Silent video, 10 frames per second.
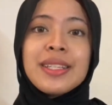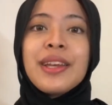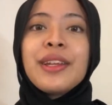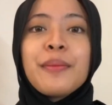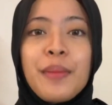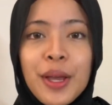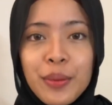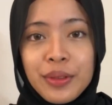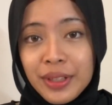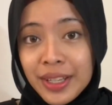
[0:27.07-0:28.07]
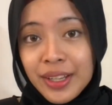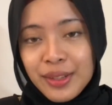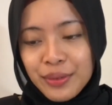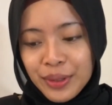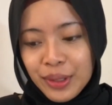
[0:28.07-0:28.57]
and I'm back with
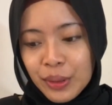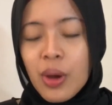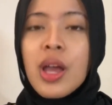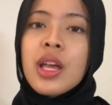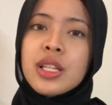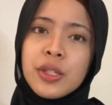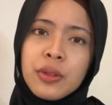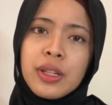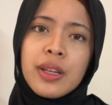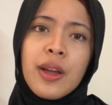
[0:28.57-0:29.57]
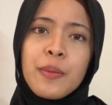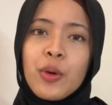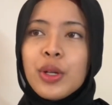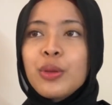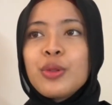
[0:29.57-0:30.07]
another video. So today I'm
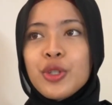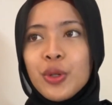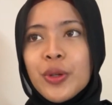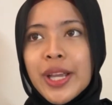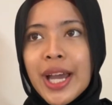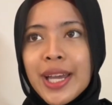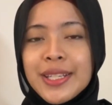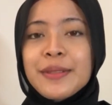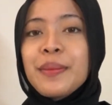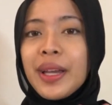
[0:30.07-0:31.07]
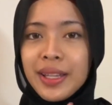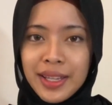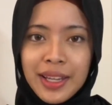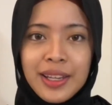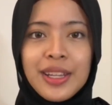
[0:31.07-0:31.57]
going to show you guys my
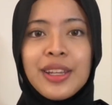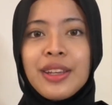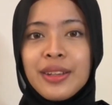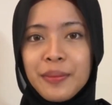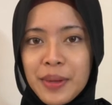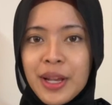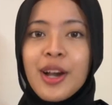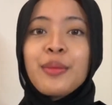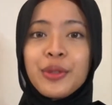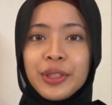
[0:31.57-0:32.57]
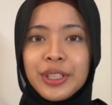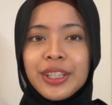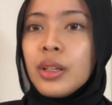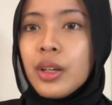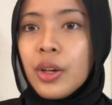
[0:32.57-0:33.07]
daily makeup routine.
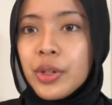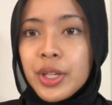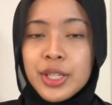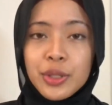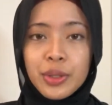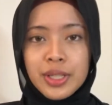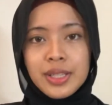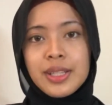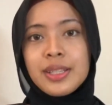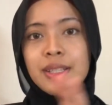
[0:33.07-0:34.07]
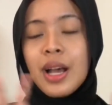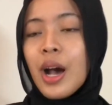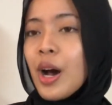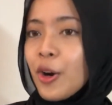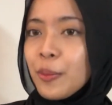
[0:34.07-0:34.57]
Okay, so this is
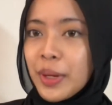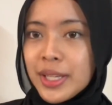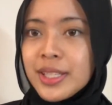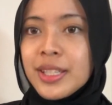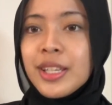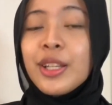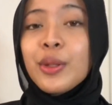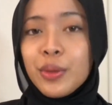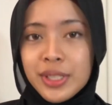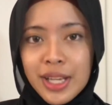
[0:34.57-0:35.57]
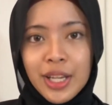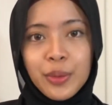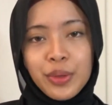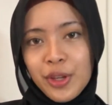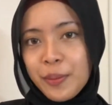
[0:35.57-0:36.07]
how my skin looks like
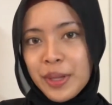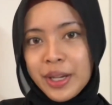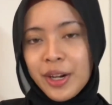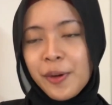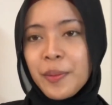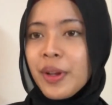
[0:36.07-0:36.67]
without makeup.